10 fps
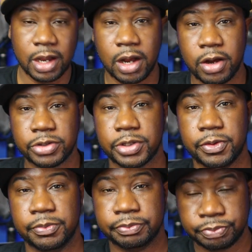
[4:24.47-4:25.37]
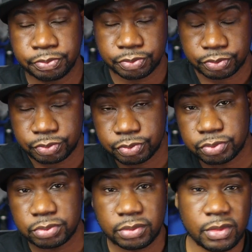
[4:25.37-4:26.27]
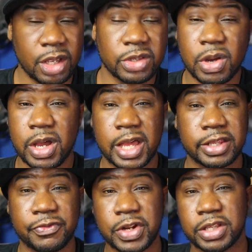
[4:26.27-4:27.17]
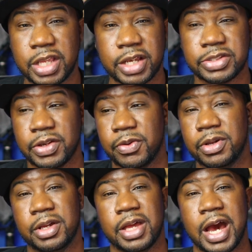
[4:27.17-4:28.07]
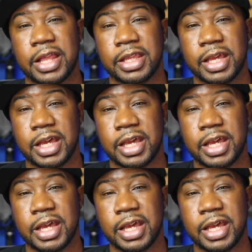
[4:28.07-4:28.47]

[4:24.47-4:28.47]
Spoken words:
also, the funny thing is, at the